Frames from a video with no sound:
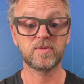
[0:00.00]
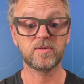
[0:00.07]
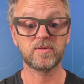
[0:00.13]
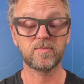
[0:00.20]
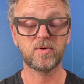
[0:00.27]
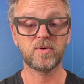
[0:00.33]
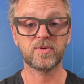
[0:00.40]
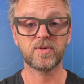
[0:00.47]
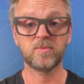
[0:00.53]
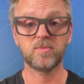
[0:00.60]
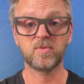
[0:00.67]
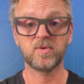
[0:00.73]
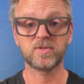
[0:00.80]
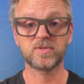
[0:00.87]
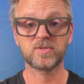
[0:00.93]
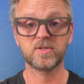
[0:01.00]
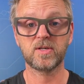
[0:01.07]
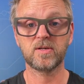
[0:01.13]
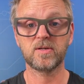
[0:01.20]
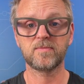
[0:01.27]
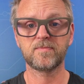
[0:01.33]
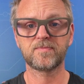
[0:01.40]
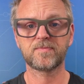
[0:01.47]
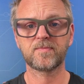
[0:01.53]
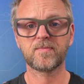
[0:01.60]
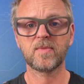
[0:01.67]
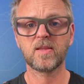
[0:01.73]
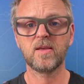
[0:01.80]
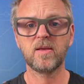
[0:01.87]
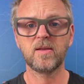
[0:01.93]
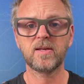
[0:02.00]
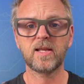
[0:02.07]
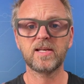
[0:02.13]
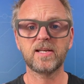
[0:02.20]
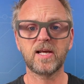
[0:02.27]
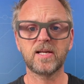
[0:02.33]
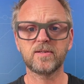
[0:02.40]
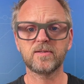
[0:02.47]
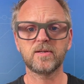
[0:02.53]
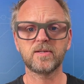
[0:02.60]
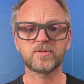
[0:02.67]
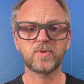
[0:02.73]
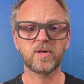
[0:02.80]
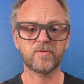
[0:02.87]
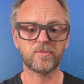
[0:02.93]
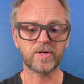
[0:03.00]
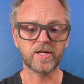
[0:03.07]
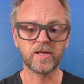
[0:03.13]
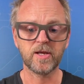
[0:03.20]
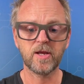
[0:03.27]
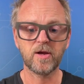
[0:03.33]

the, the port number was uh, 99, uh, 23.